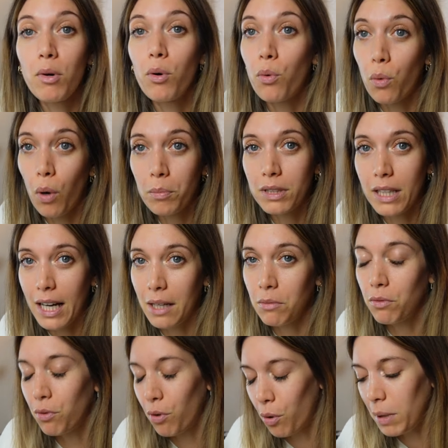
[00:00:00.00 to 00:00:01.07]
Rome time
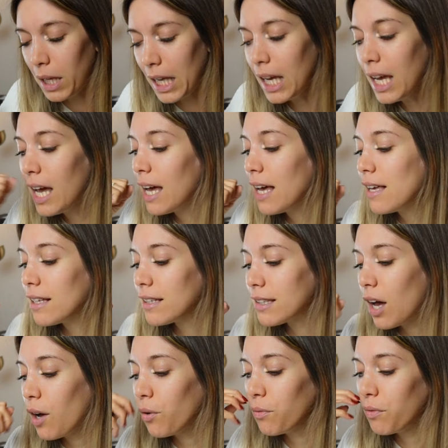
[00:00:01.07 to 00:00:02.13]
for me,
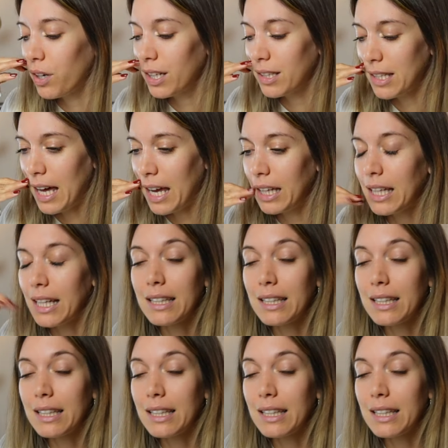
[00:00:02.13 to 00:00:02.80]
so very excited.